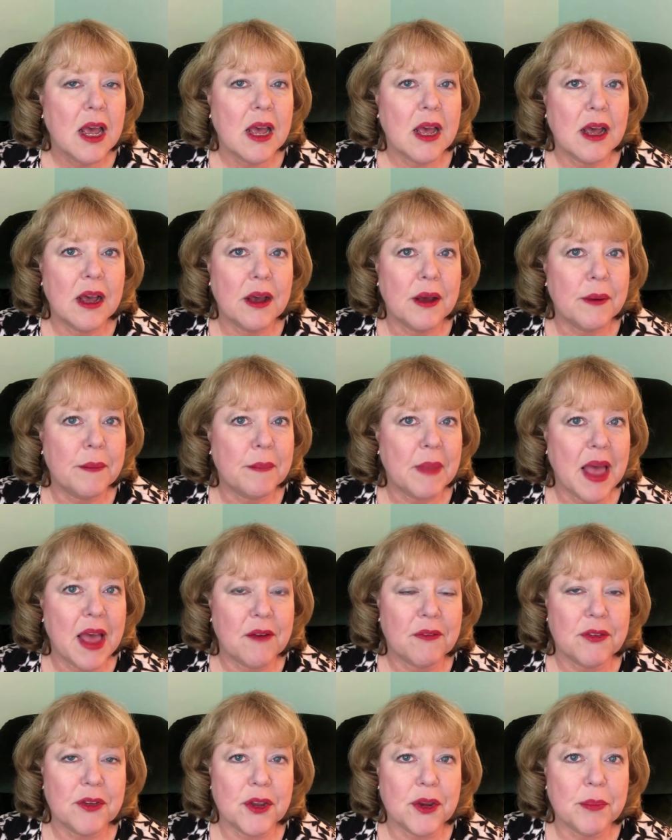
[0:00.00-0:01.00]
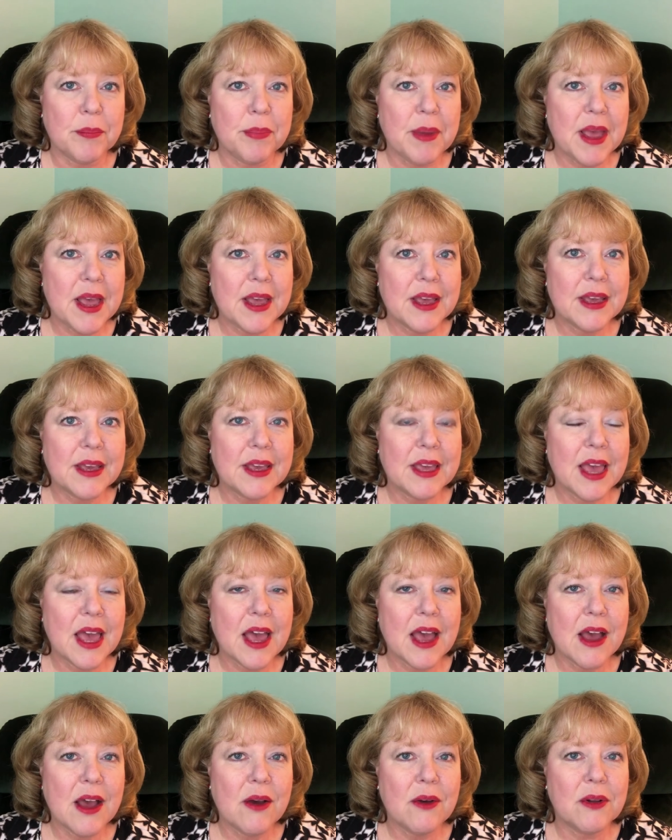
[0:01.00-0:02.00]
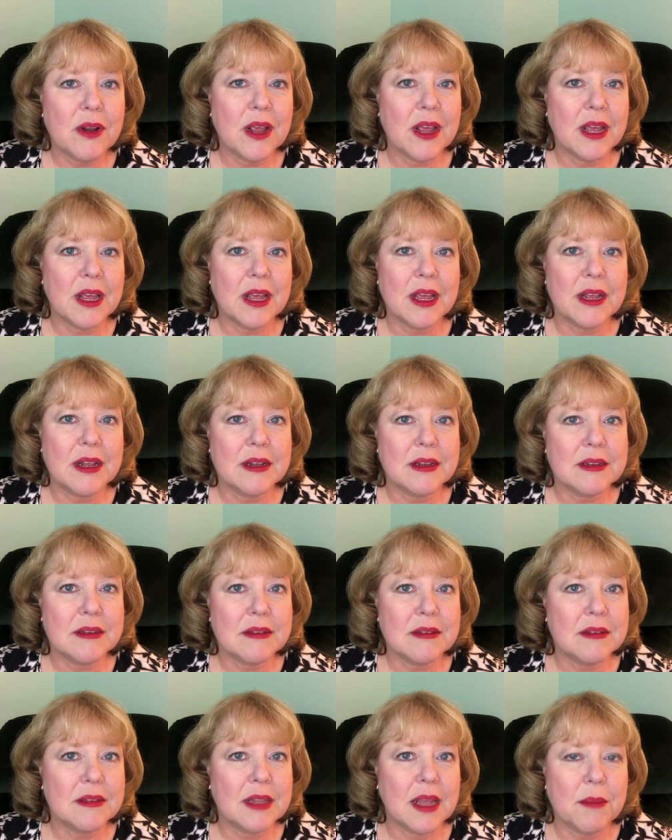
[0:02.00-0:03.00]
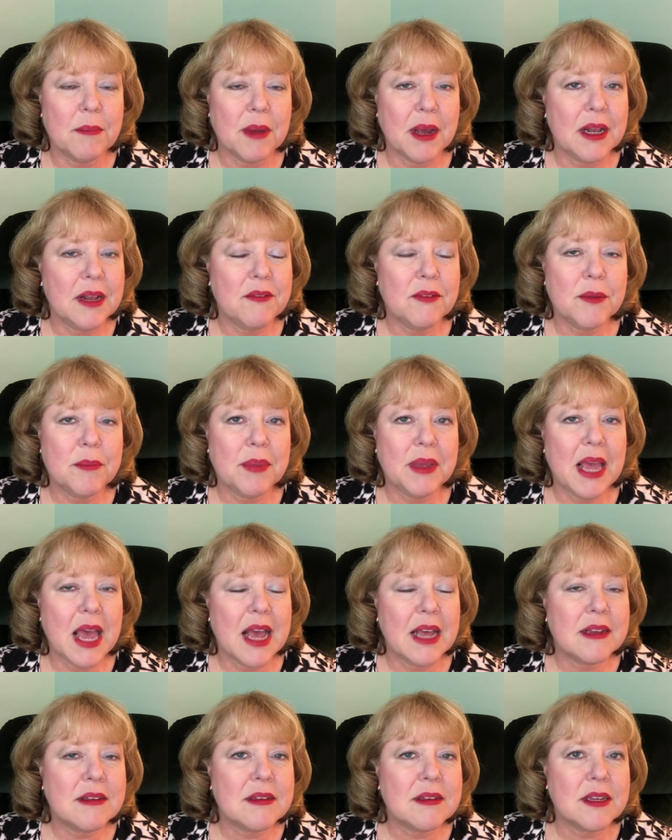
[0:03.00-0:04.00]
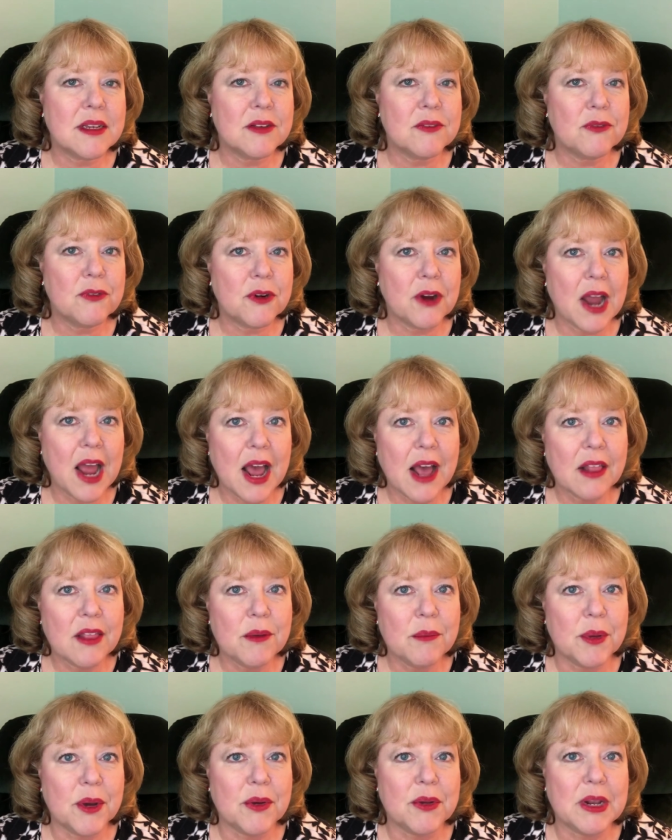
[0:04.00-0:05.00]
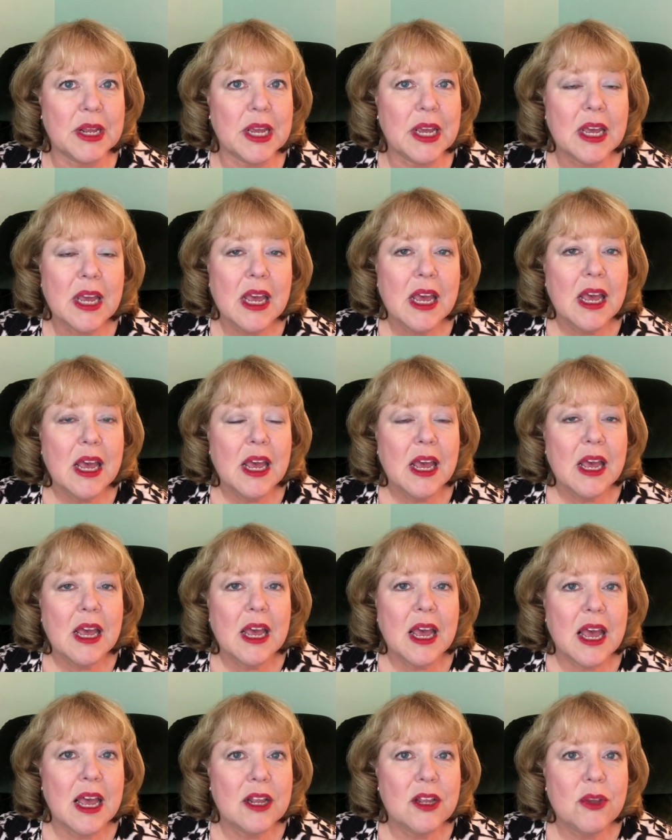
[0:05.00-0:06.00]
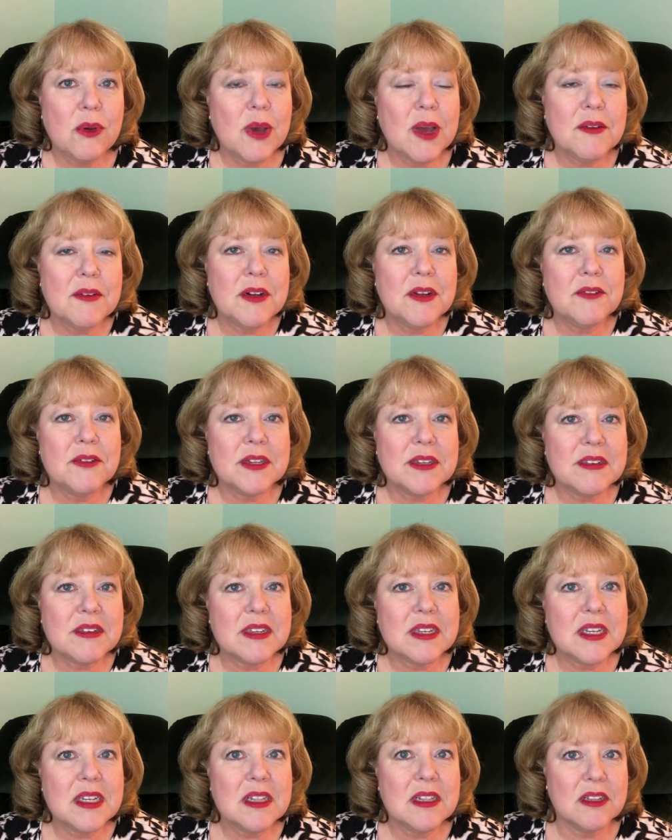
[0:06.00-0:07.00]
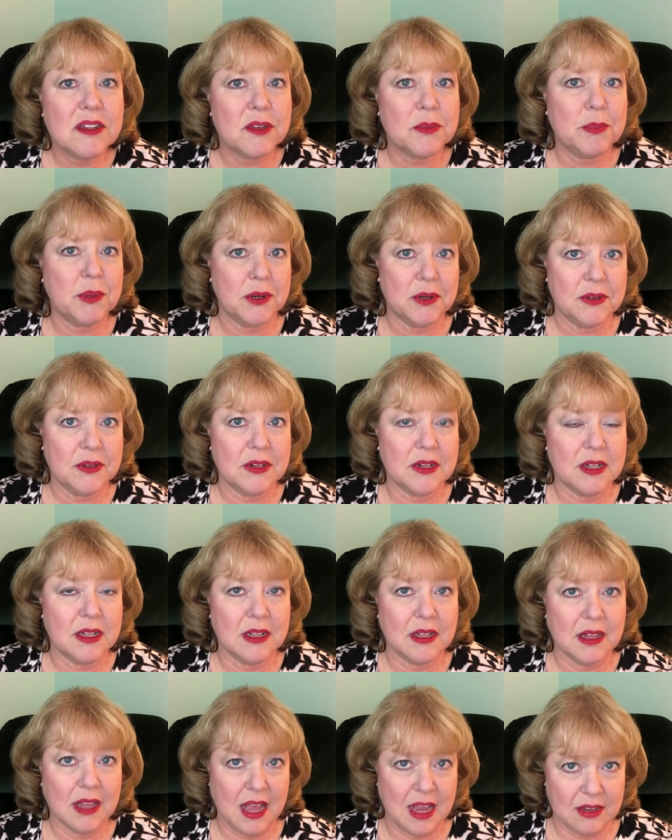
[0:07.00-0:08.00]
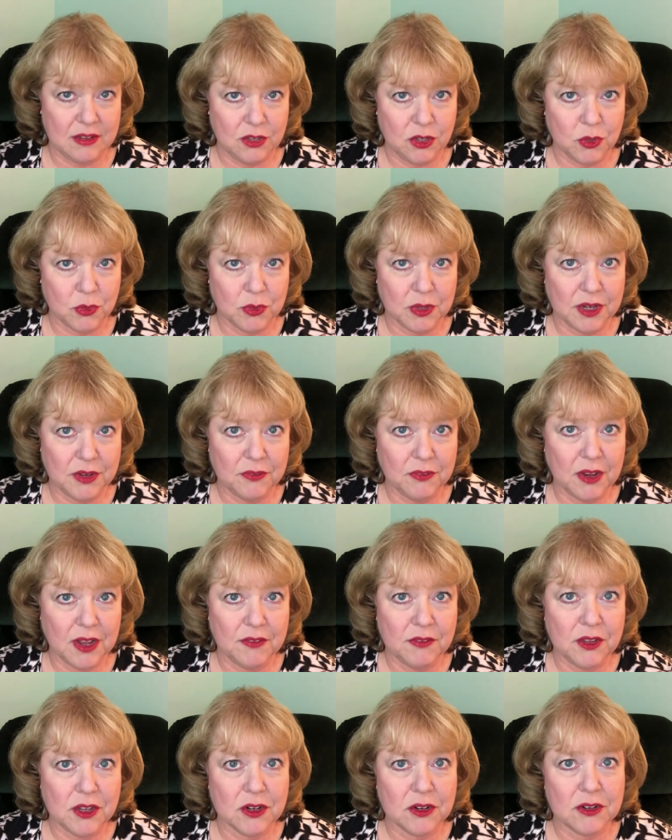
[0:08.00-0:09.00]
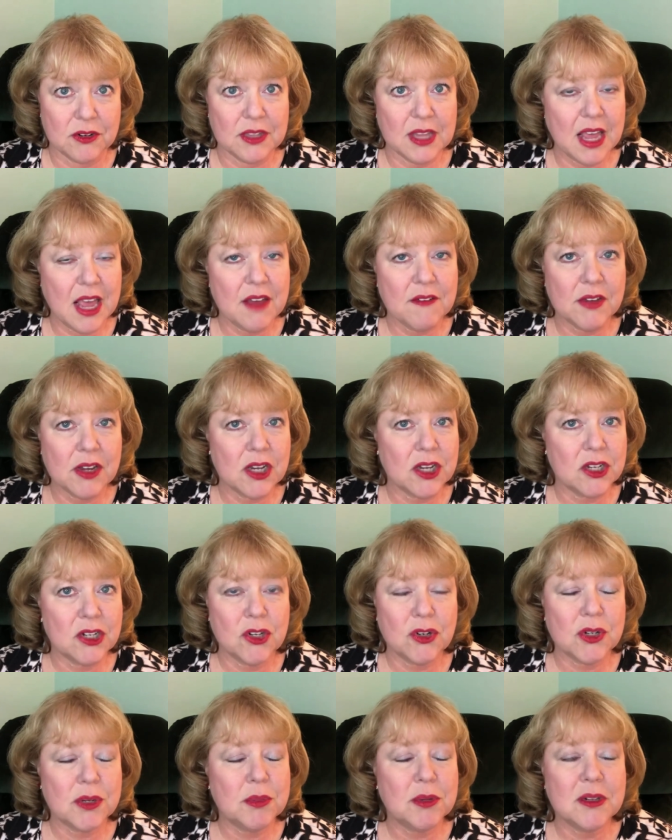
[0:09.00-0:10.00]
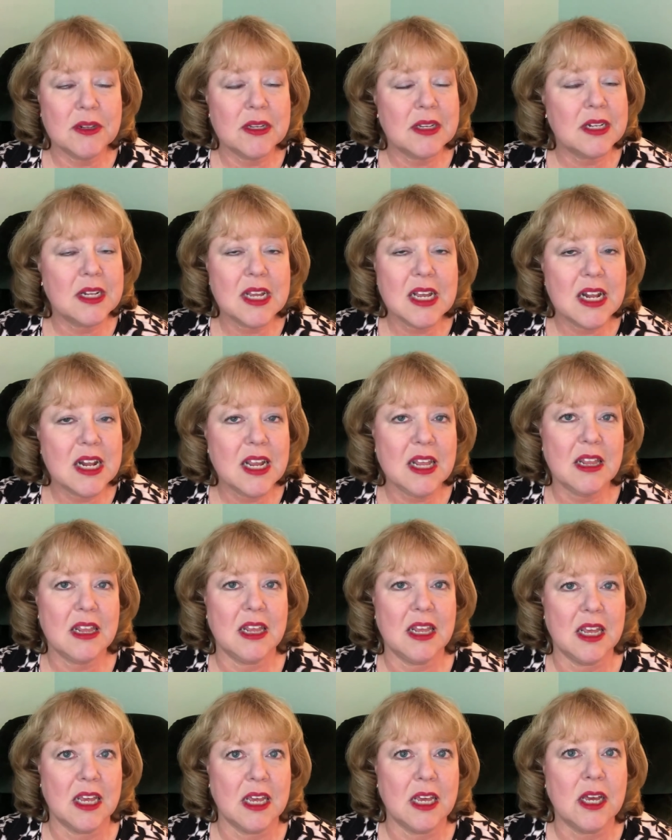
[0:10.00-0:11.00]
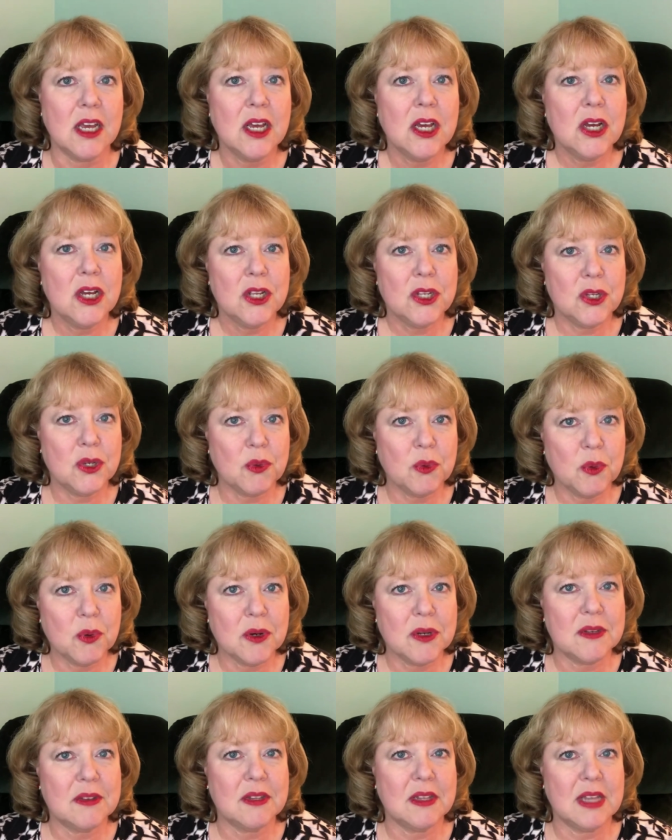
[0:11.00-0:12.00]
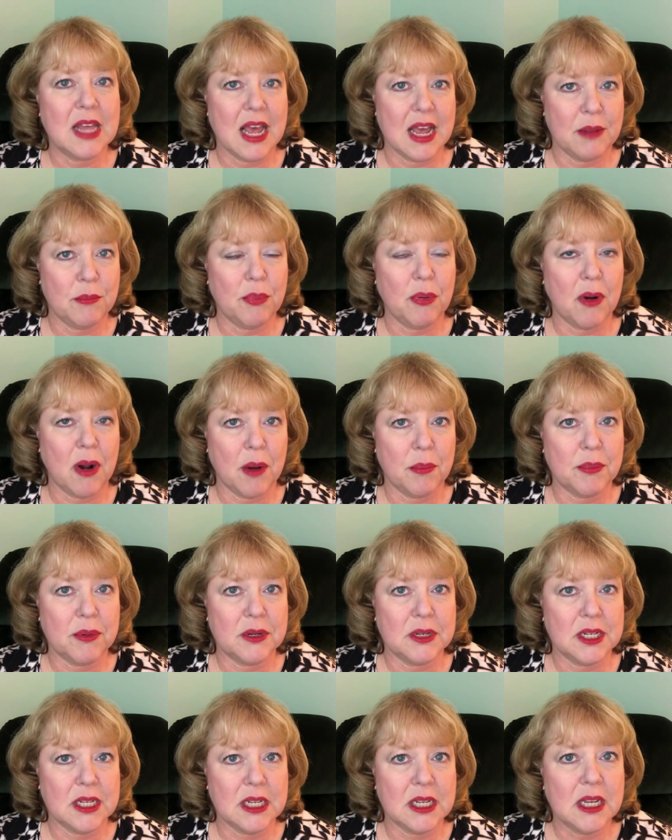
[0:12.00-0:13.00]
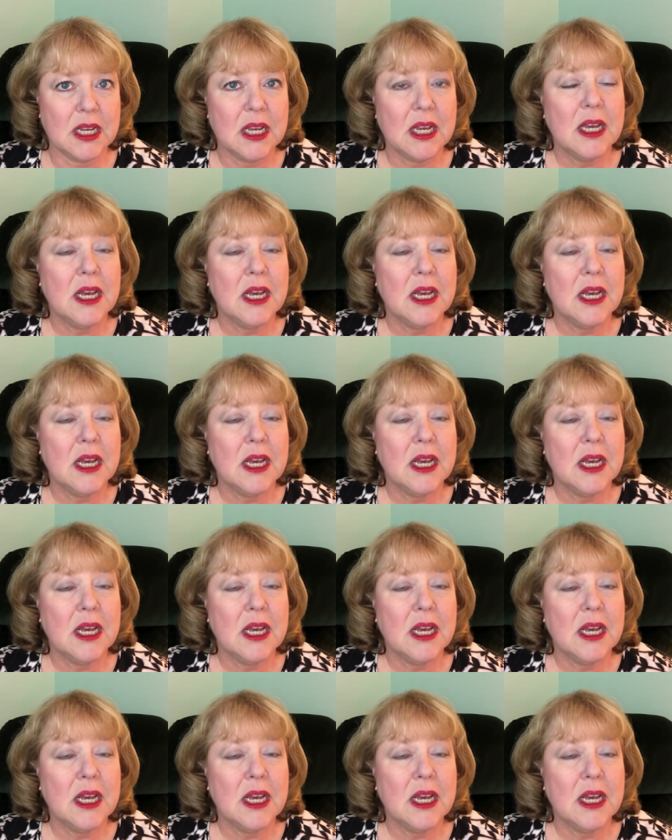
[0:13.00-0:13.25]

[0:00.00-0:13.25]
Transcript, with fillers: um, half of your bank account, and they might even be asking for alimony and you haven't even seen this person in the last 25 years. They haven't contributed anything towards that property.